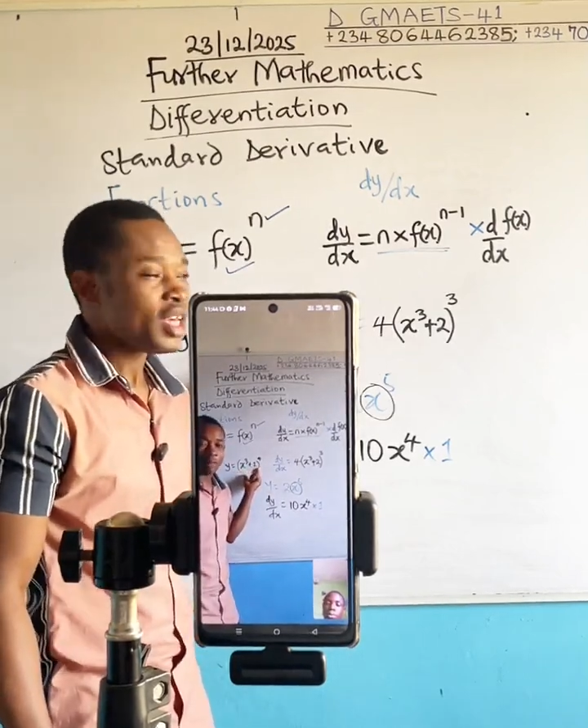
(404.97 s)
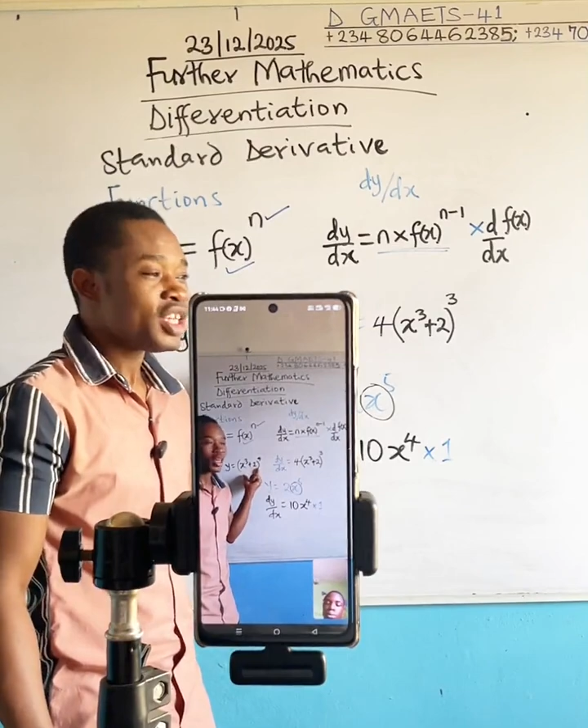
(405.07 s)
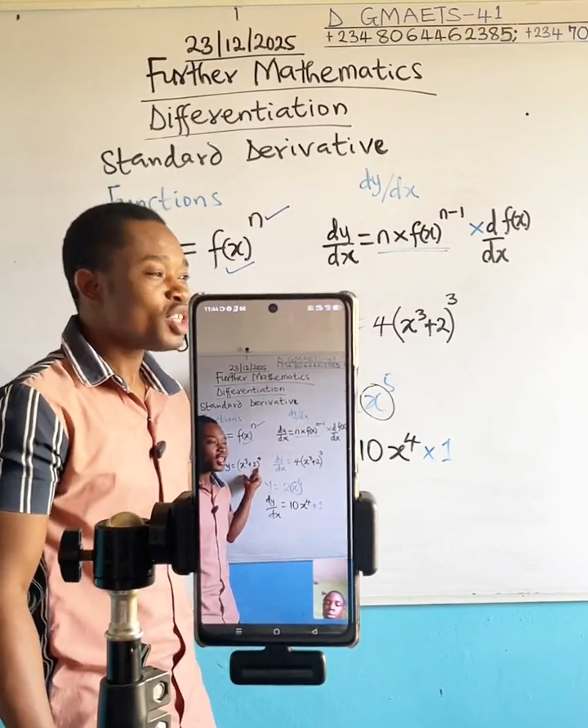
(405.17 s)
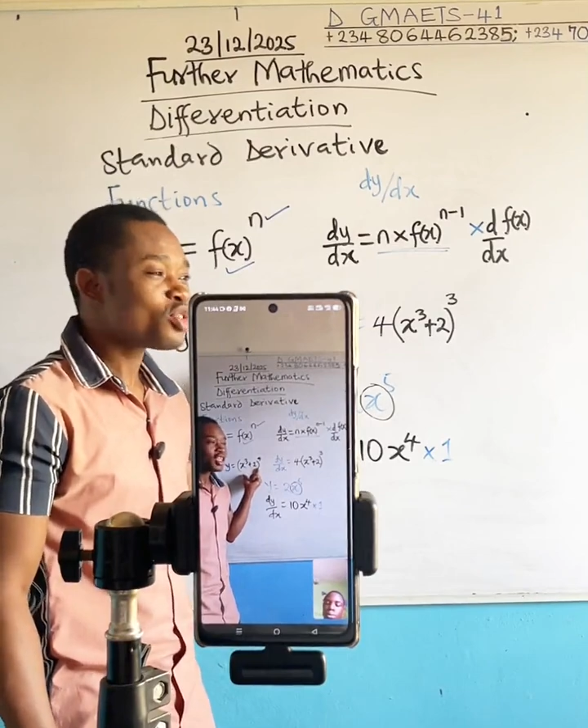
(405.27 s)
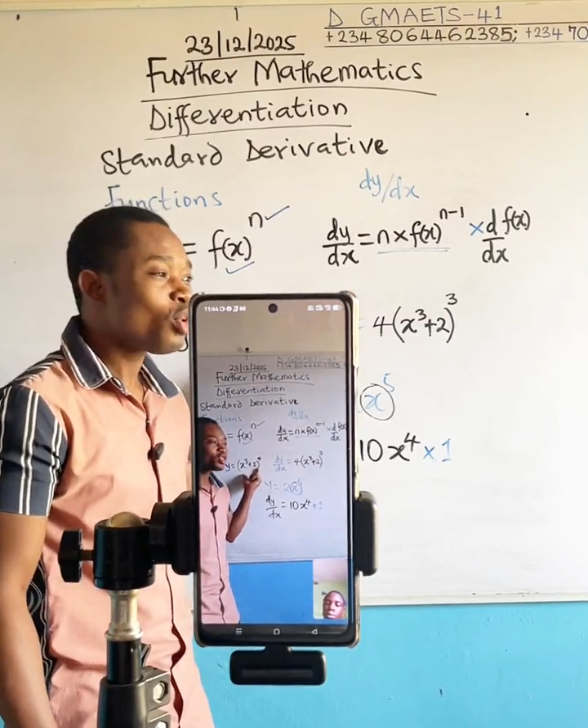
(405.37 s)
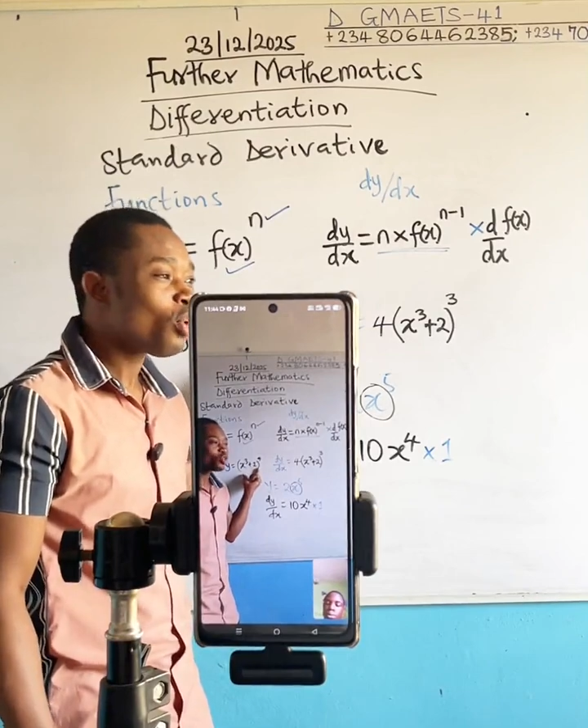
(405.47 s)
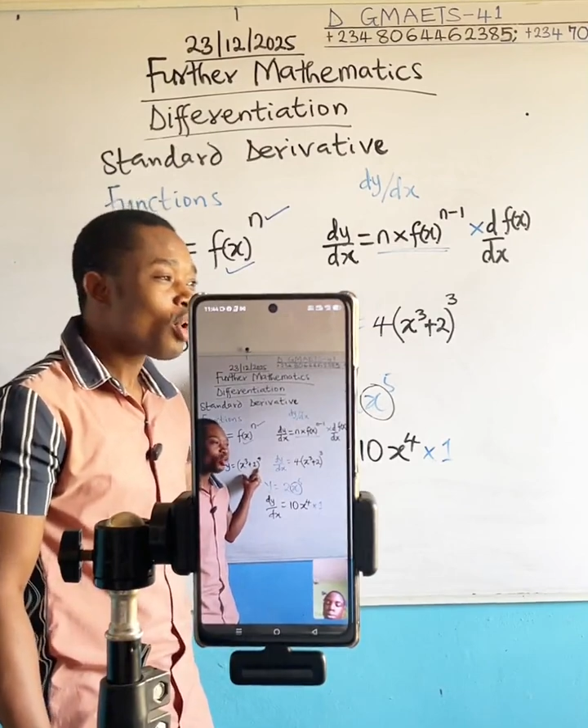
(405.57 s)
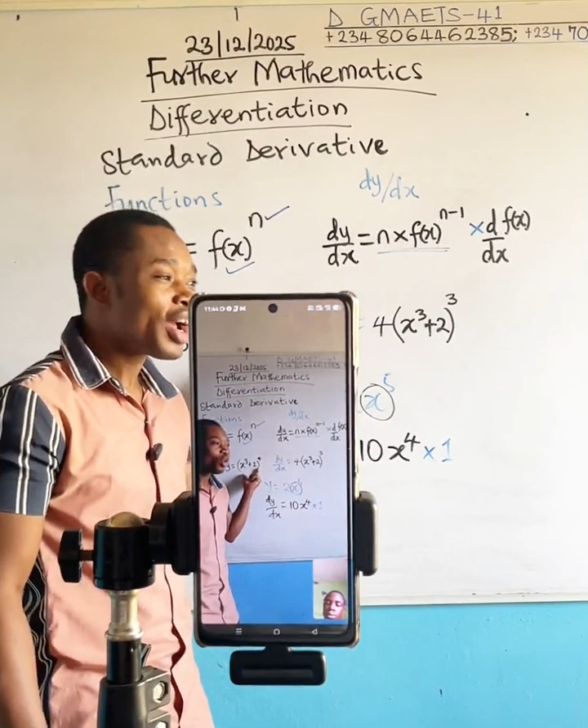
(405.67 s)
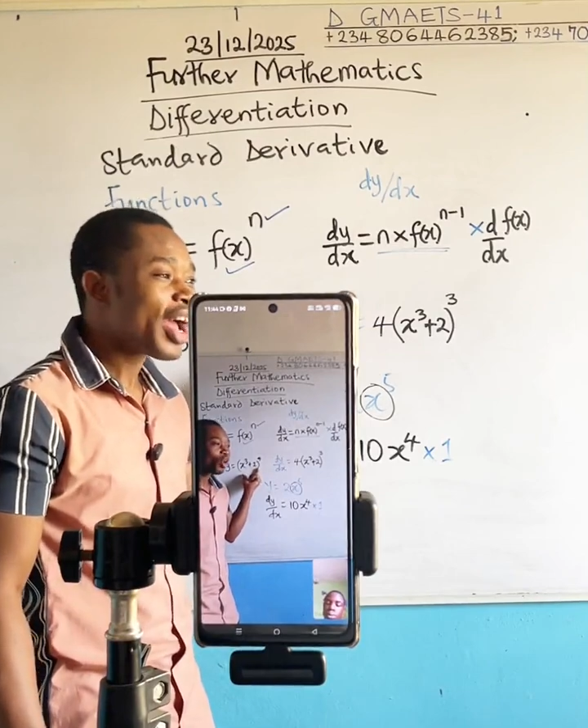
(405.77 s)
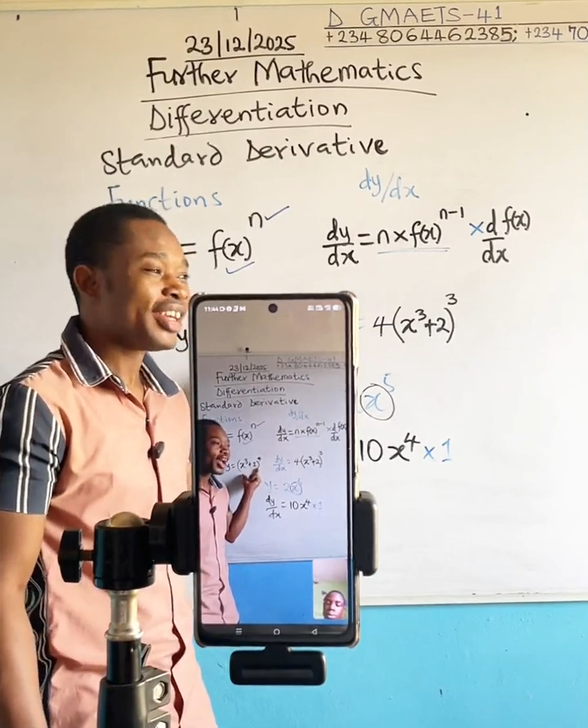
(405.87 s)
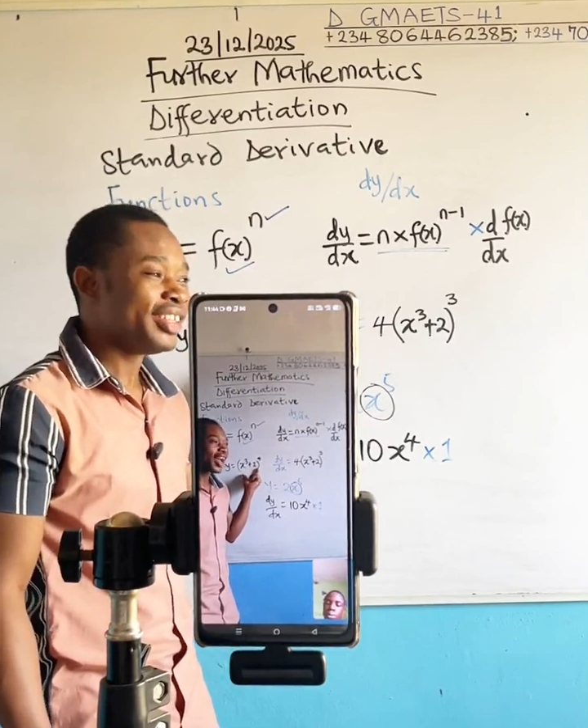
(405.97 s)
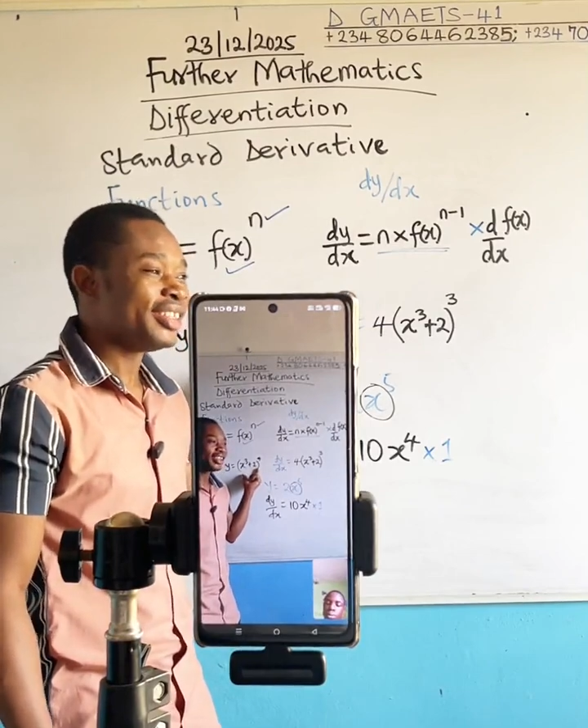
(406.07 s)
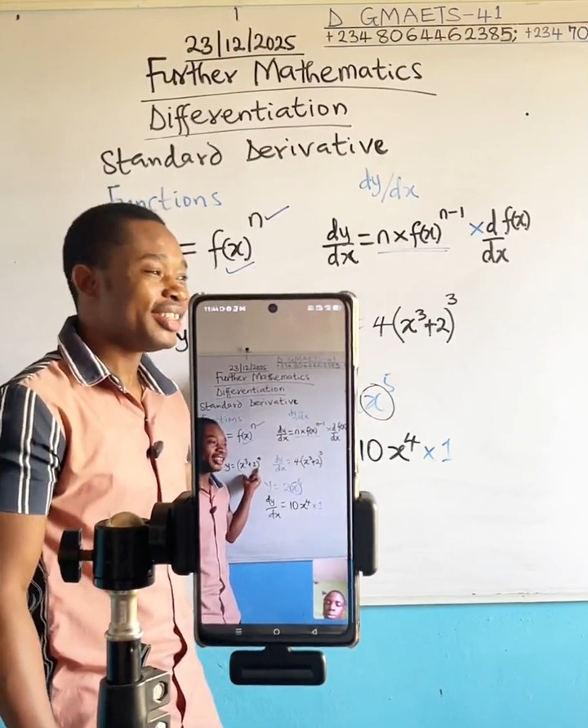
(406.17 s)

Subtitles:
It's no longer in